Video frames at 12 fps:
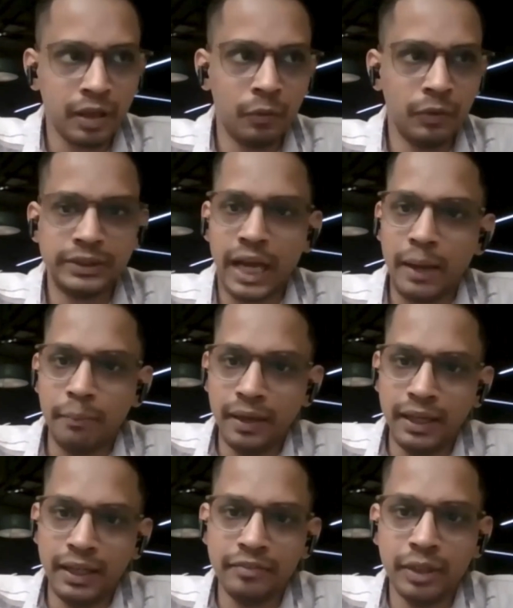which I
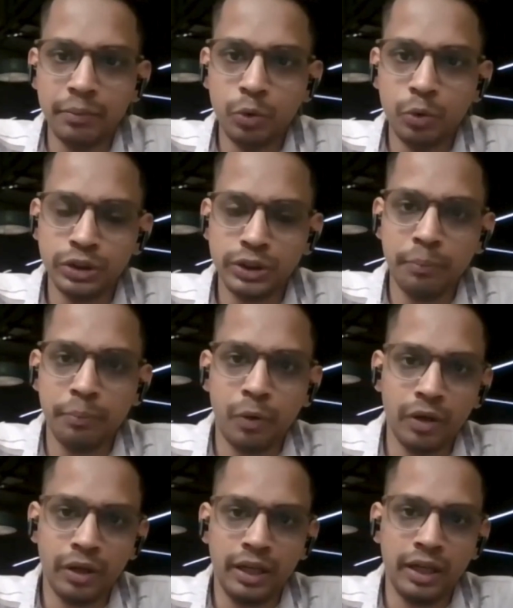believe the most
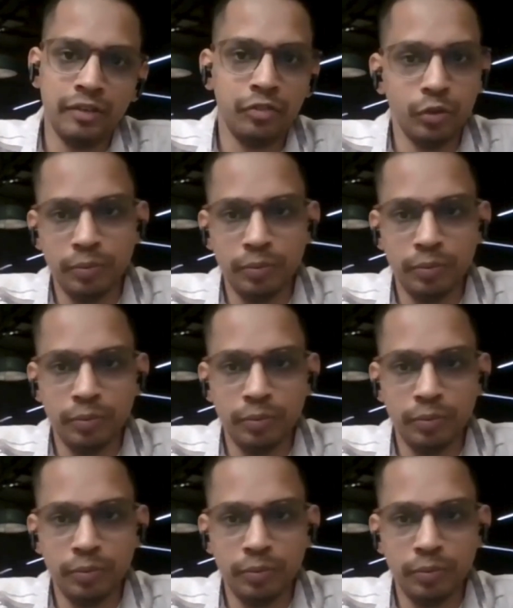important if you